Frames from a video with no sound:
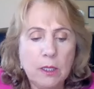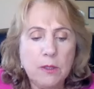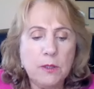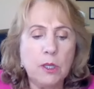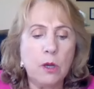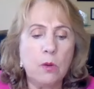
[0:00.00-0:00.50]

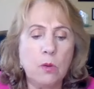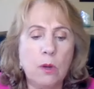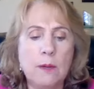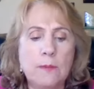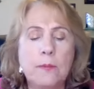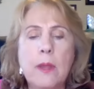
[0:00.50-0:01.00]
So
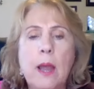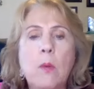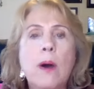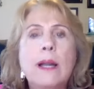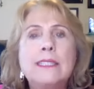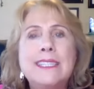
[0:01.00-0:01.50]
um, I
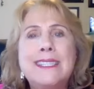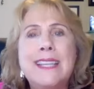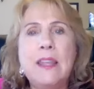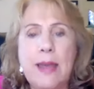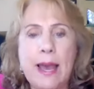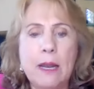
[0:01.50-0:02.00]
wanted to
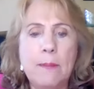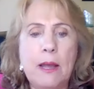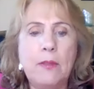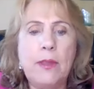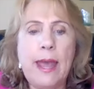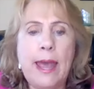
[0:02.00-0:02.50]
say that
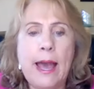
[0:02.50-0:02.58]
about the